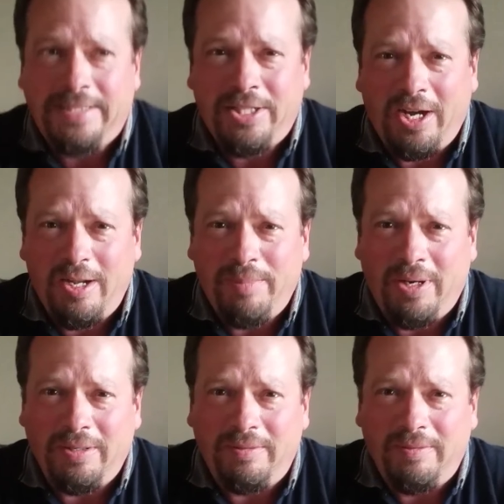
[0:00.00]
talk
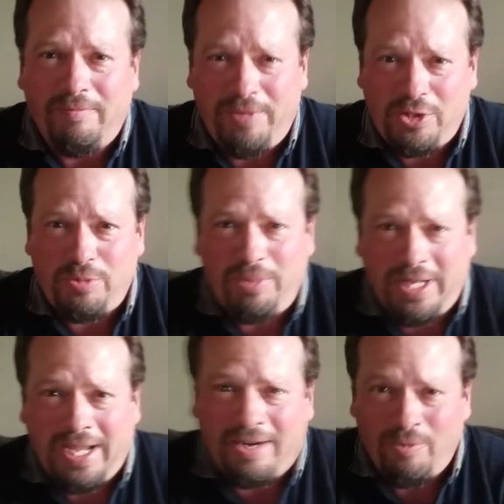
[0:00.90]
about fish
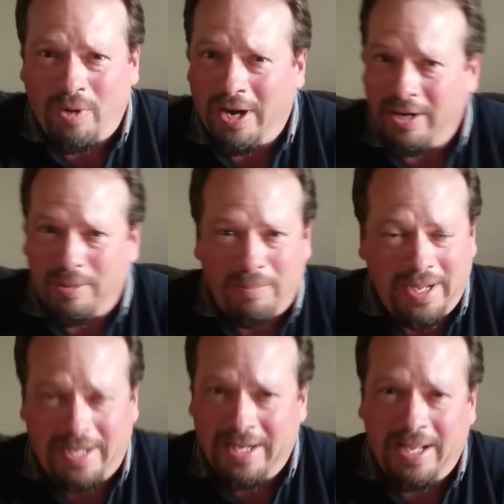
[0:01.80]
being out of water.
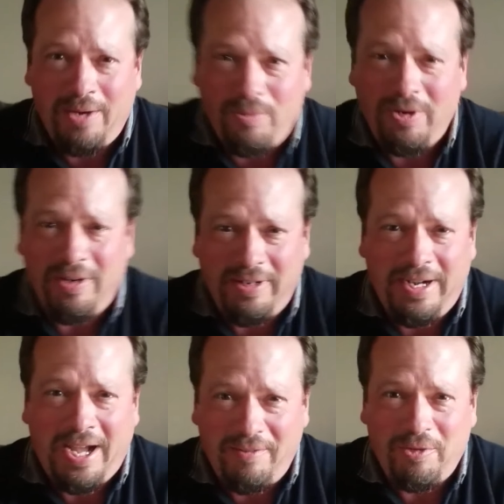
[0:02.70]
Mike and I were
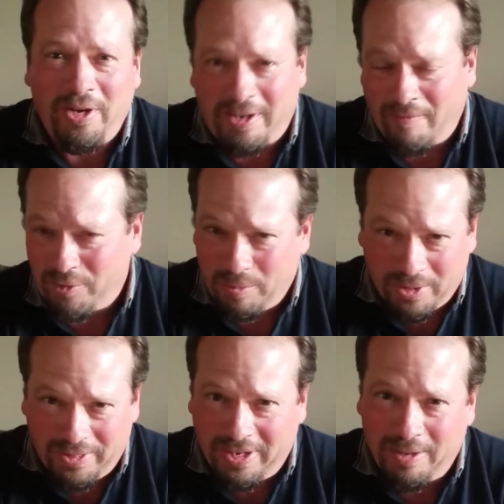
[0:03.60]
not very
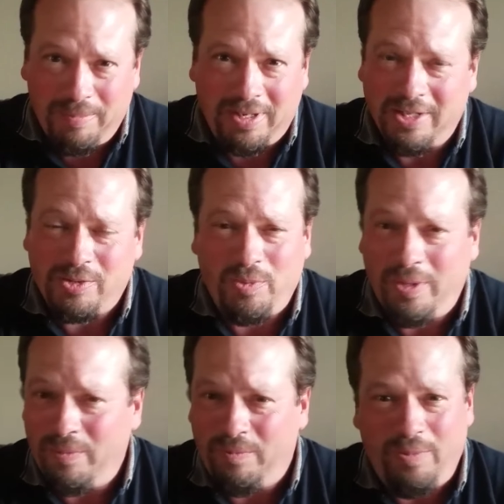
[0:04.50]
comfortable there because
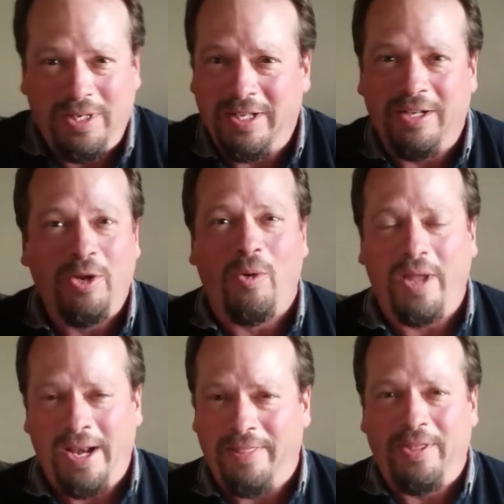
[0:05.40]
we didn't know
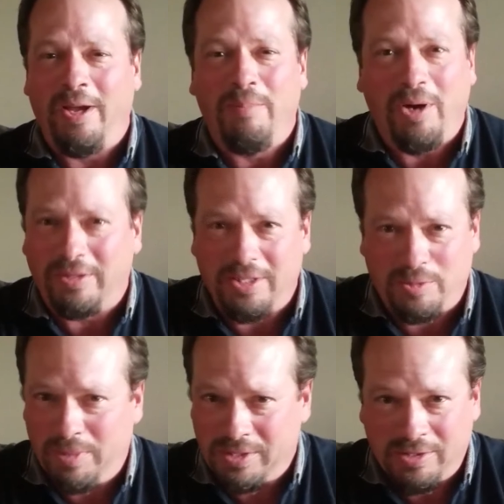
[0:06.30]
anything about this
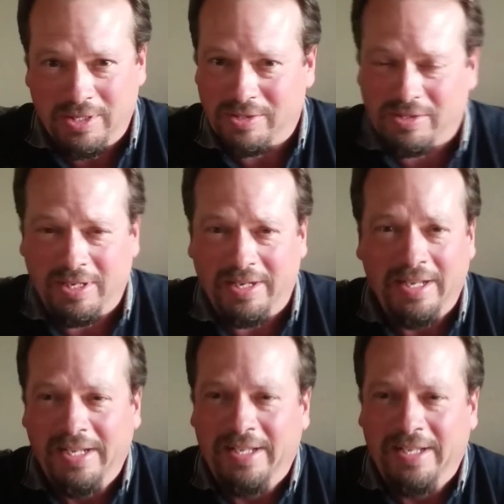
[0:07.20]
business, and